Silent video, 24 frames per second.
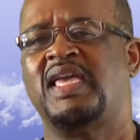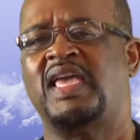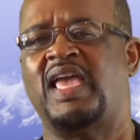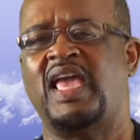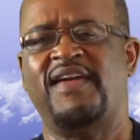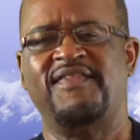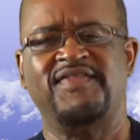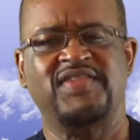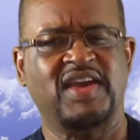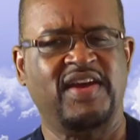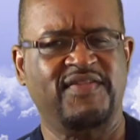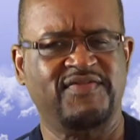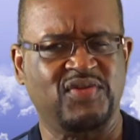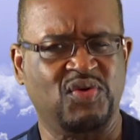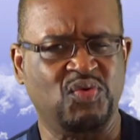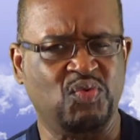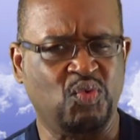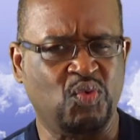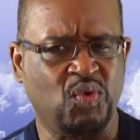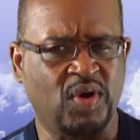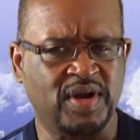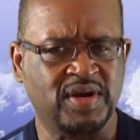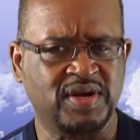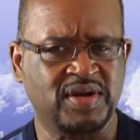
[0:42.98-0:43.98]
Have you ever
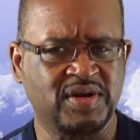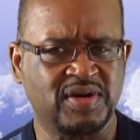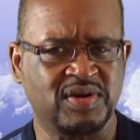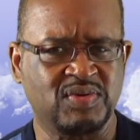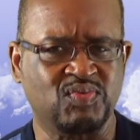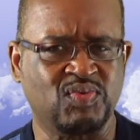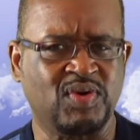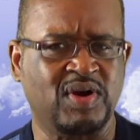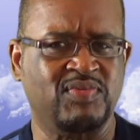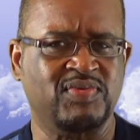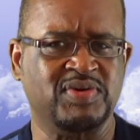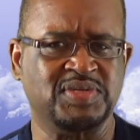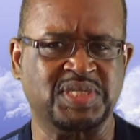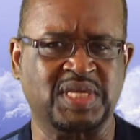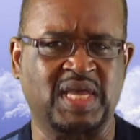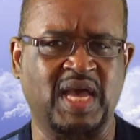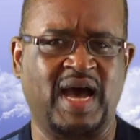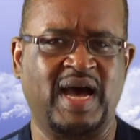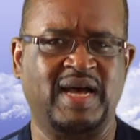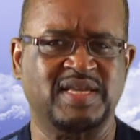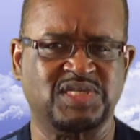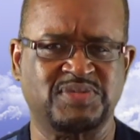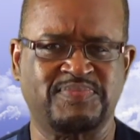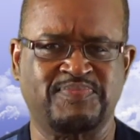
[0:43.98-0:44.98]
wondered what was
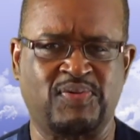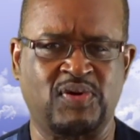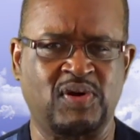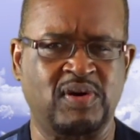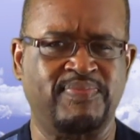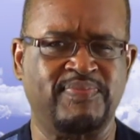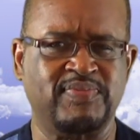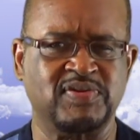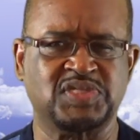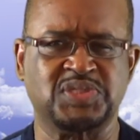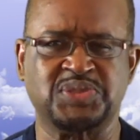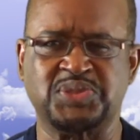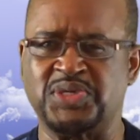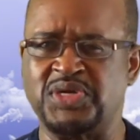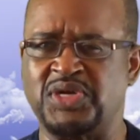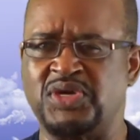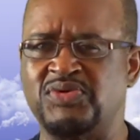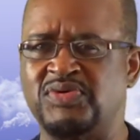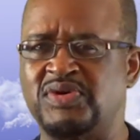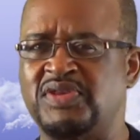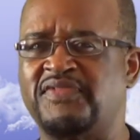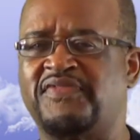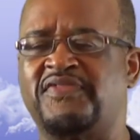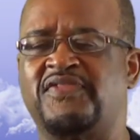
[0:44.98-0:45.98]
God's purpose for
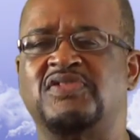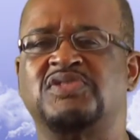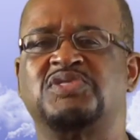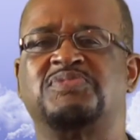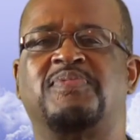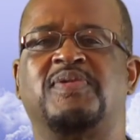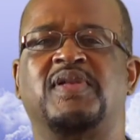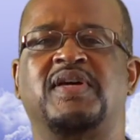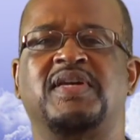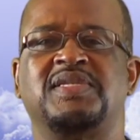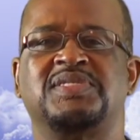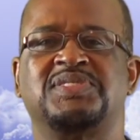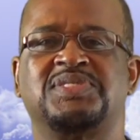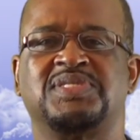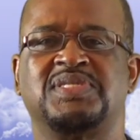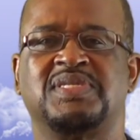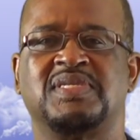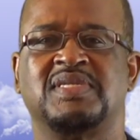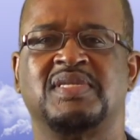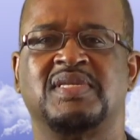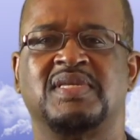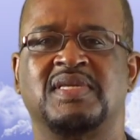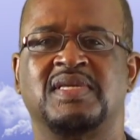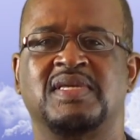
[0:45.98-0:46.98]
you in the first place?
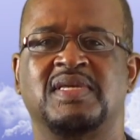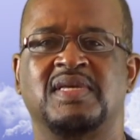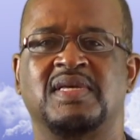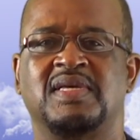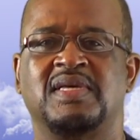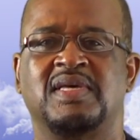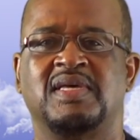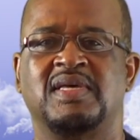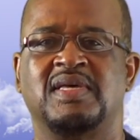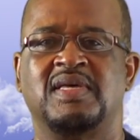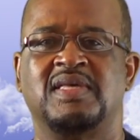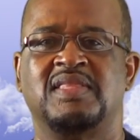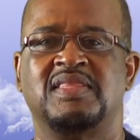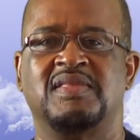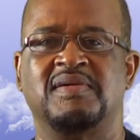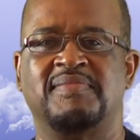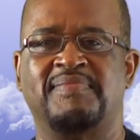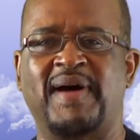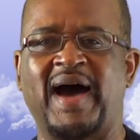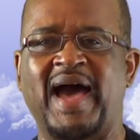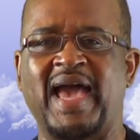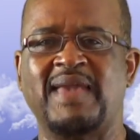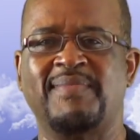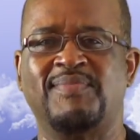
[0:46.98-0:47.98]
The
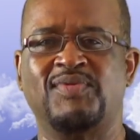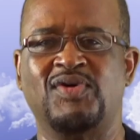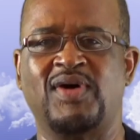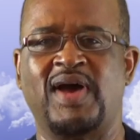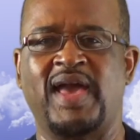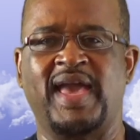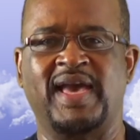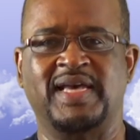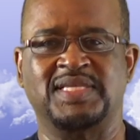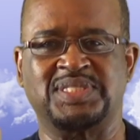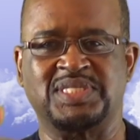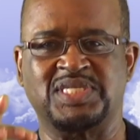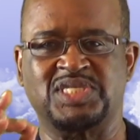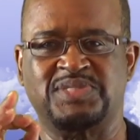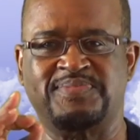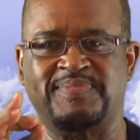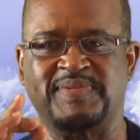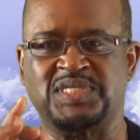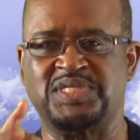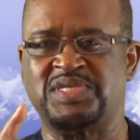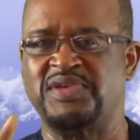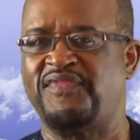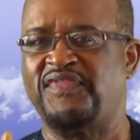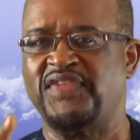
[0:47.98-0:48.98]
Bible has a
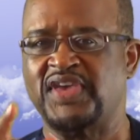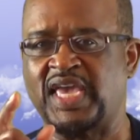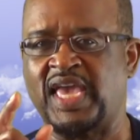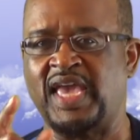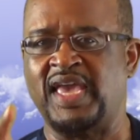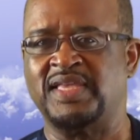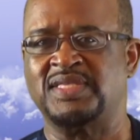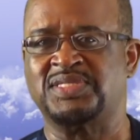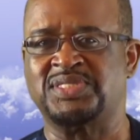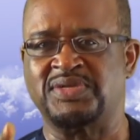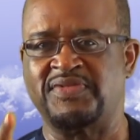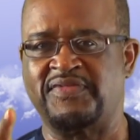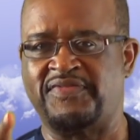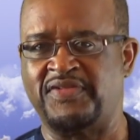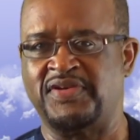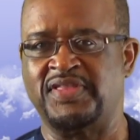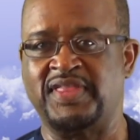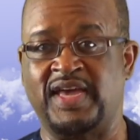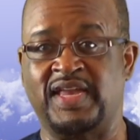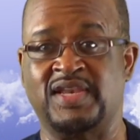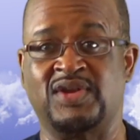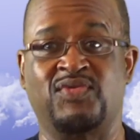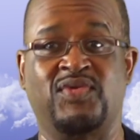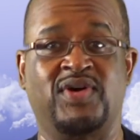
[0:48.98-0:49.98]
specific answer for
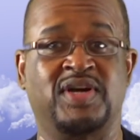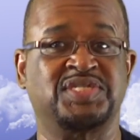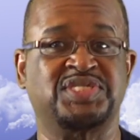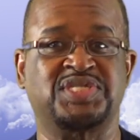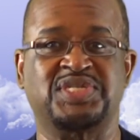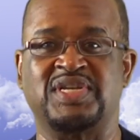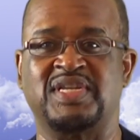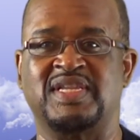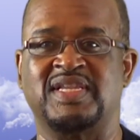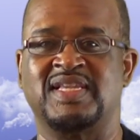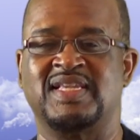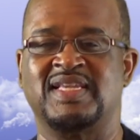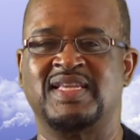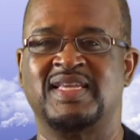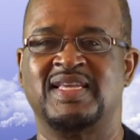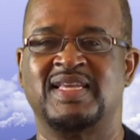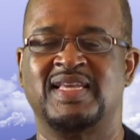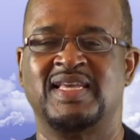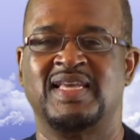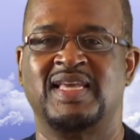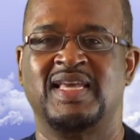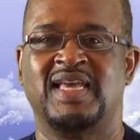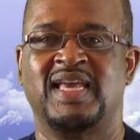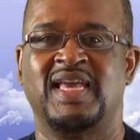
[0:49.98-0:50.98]
that question.
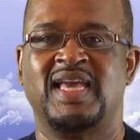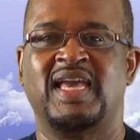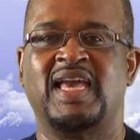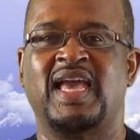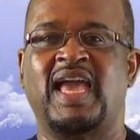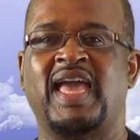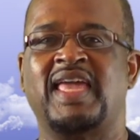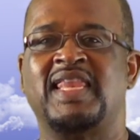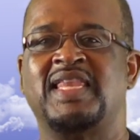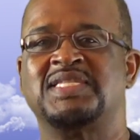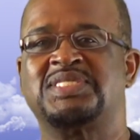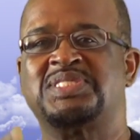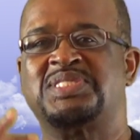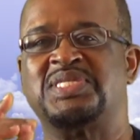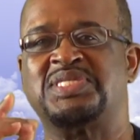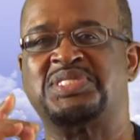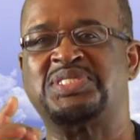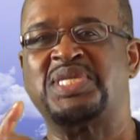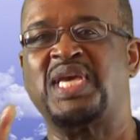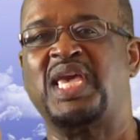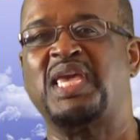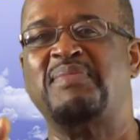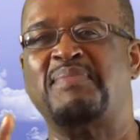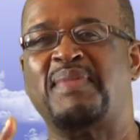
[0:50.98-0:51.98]
And it's the
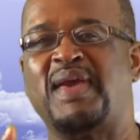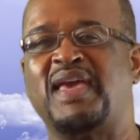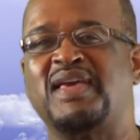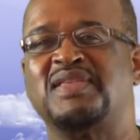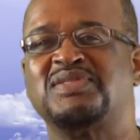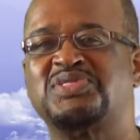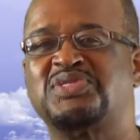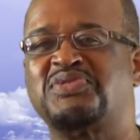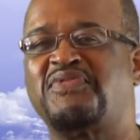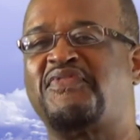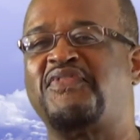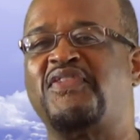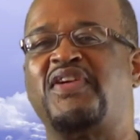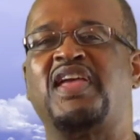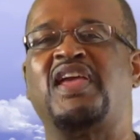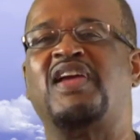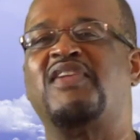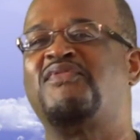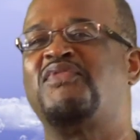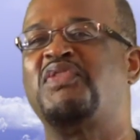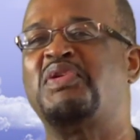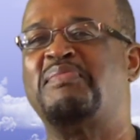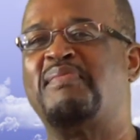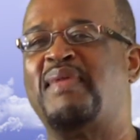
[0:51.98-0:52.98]
same answer for
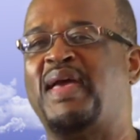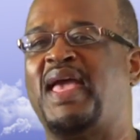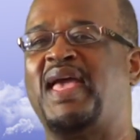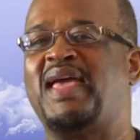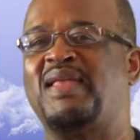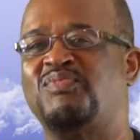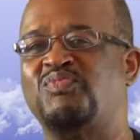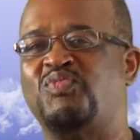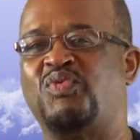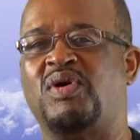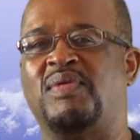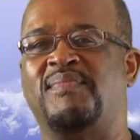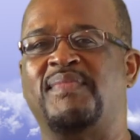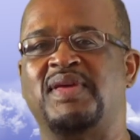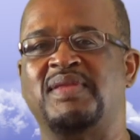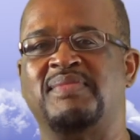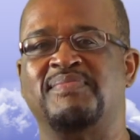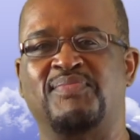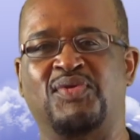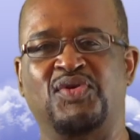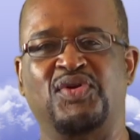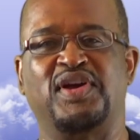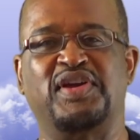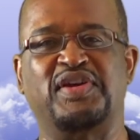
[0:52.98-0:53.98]
every man,
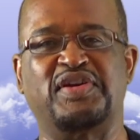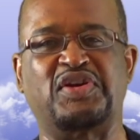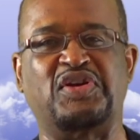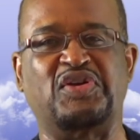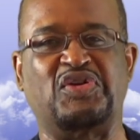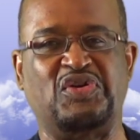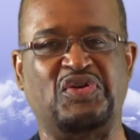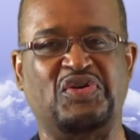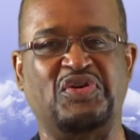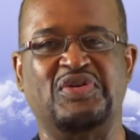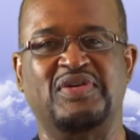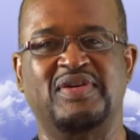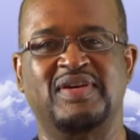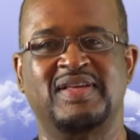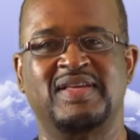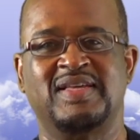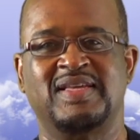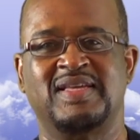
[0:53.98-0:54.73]
woman, boy, or girl.